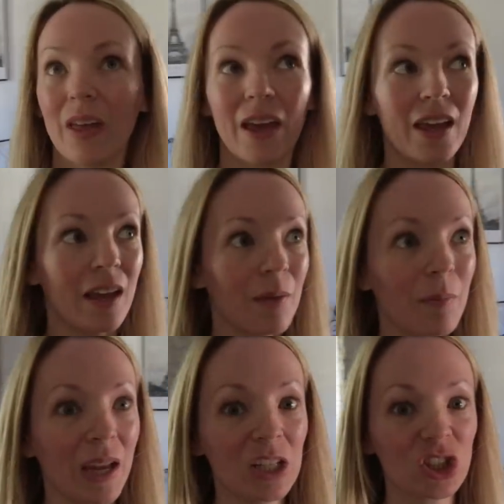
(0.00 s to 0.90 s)
they
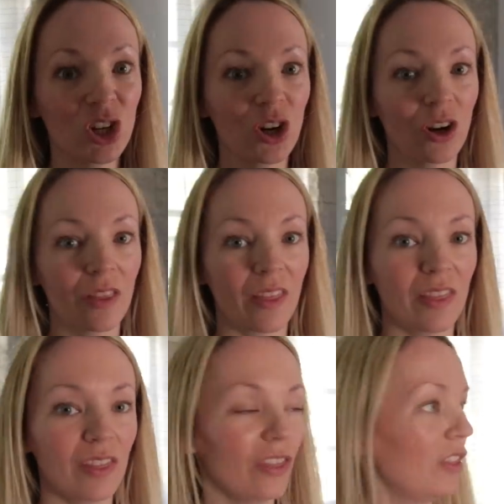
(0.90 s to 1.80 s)
made sure
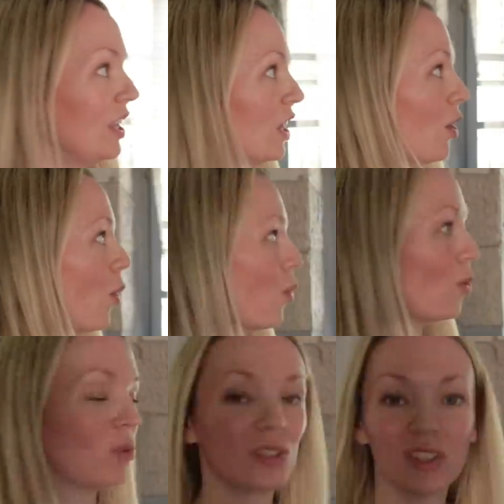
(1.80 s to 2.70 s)
that the
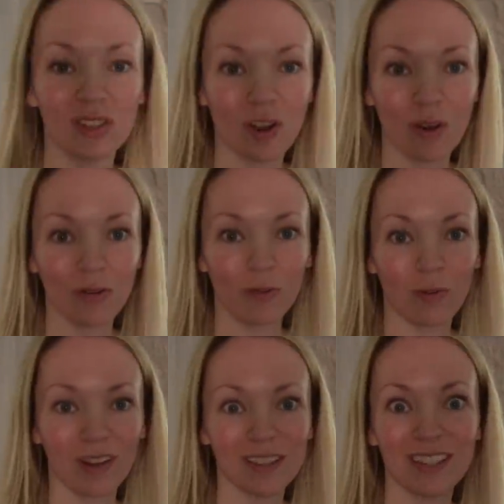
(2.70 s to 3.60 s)
old stone
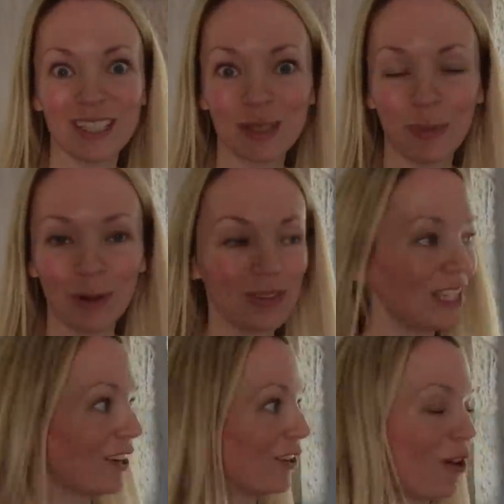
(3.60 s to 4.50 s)
was exposed
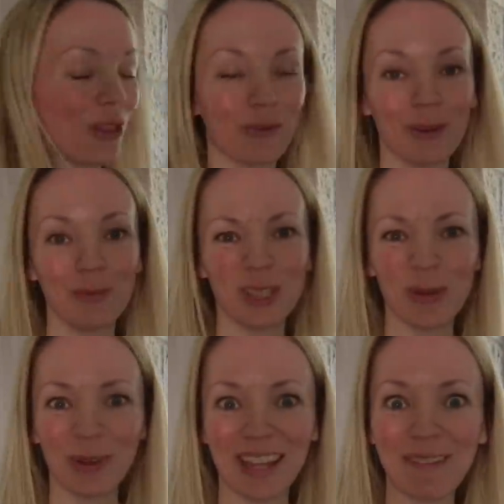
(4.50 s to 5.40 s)
here in all the rooms. So
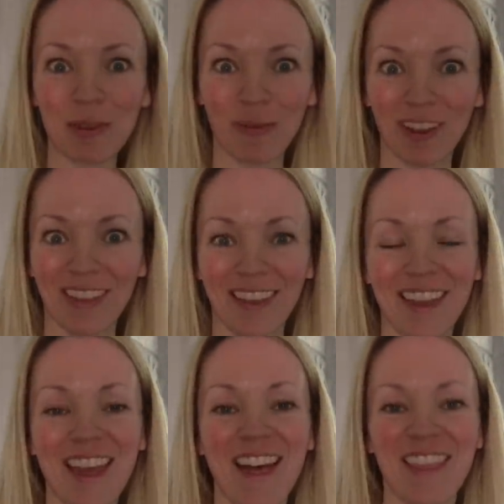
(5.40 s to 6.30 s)
you really have the feeling
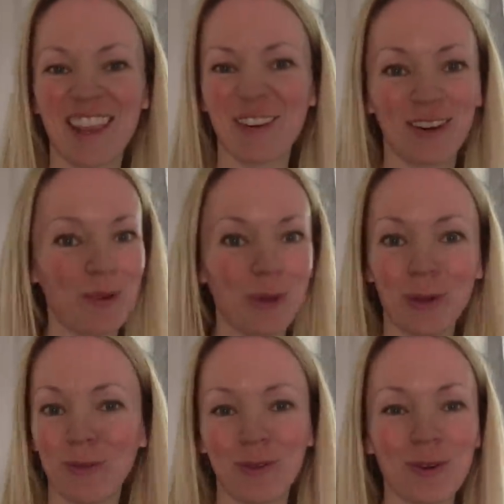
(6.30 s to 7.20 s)
that you're in a
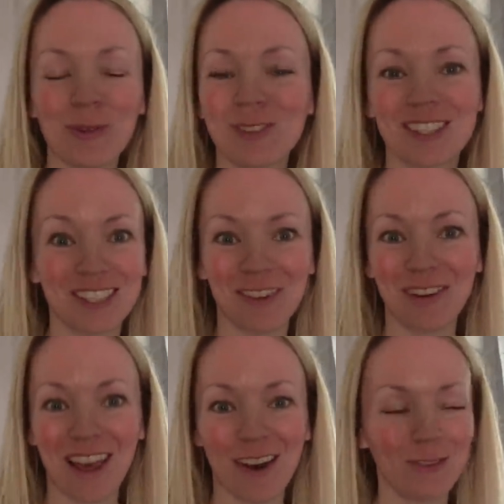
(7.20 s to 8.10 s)
beautiful old
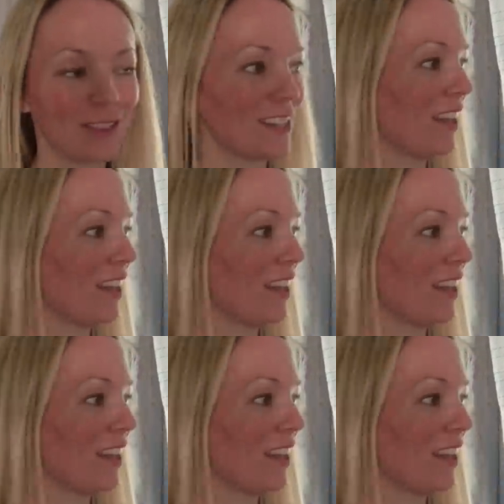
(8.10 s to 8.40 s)
stone house.